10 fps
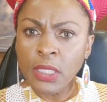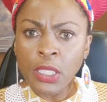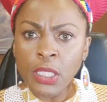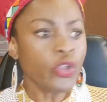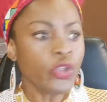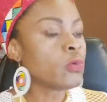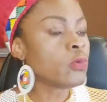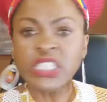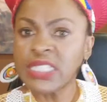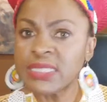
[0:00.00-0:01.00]
The
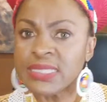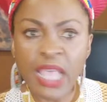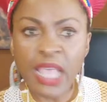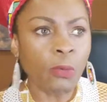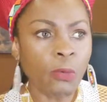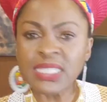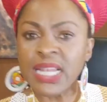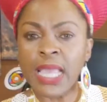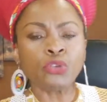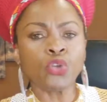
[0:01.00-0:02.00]
Russian Tsar was
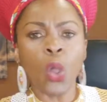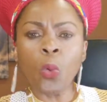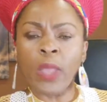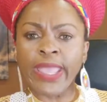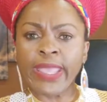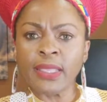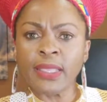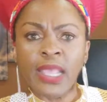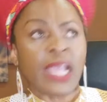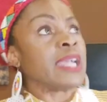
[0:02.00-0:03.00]
like, no way.
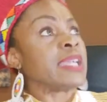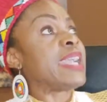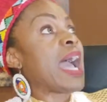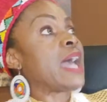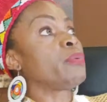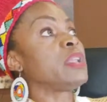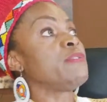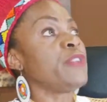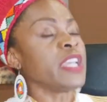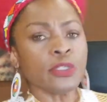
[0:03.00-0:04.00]
God
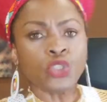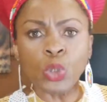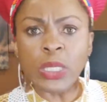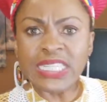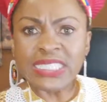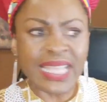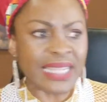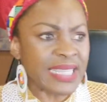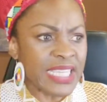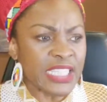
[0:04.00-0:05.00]
revealed to us that these